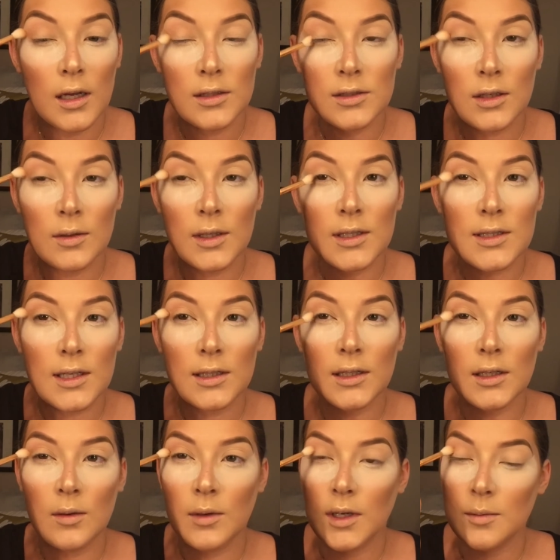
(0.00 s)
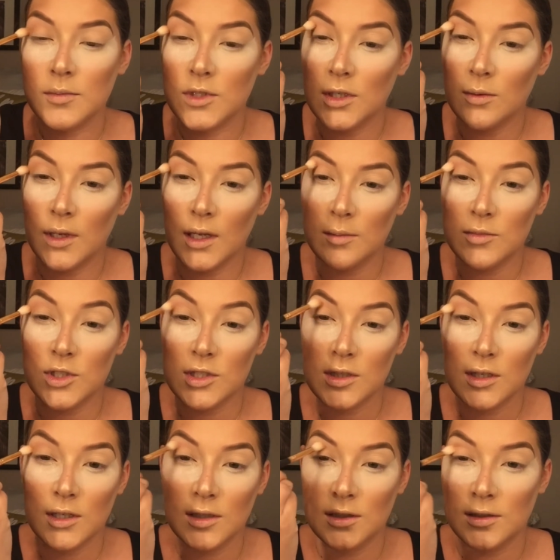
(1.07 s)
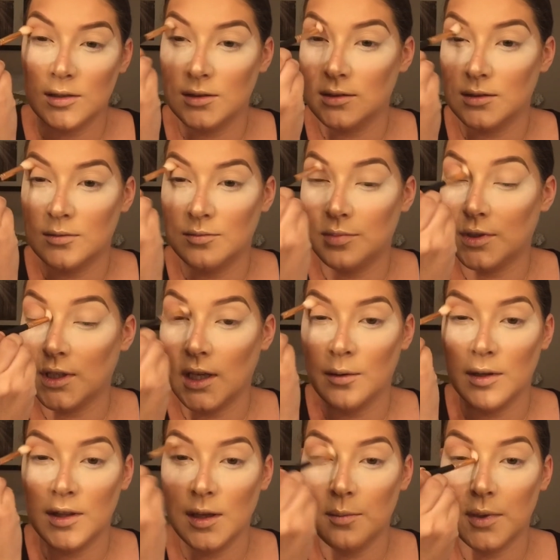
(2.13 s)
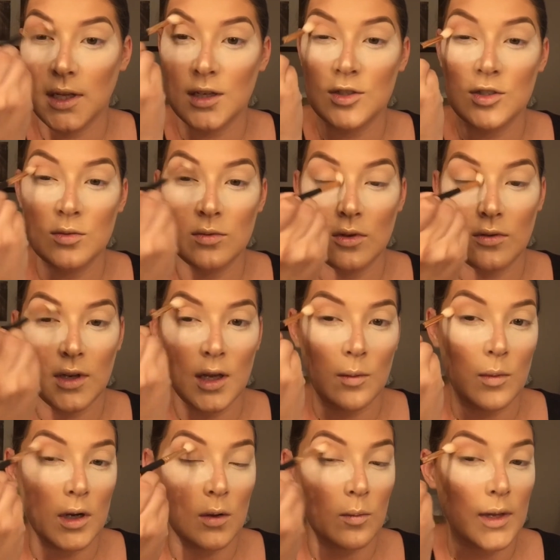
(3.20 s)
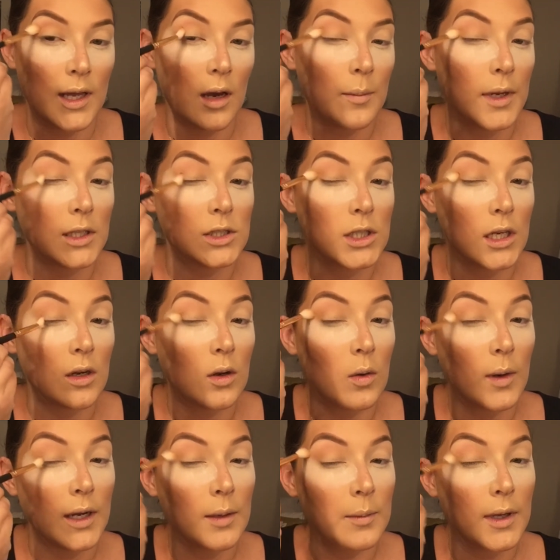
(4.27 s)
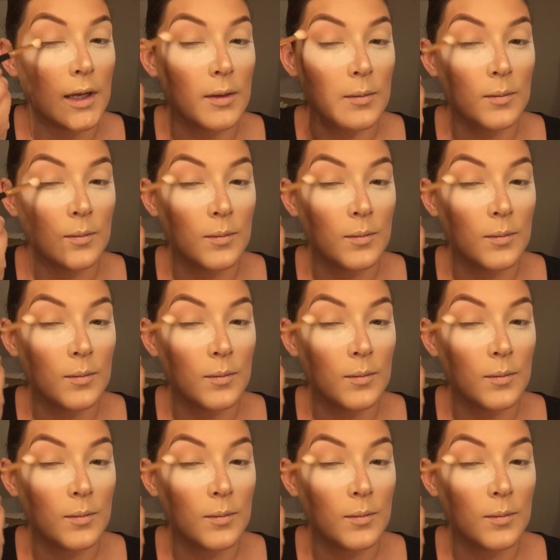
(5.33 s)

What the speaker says: Don't exactly know what I'm doing. I'm just going to play with it, but I do know that I want to wing out my shadow quite a bit.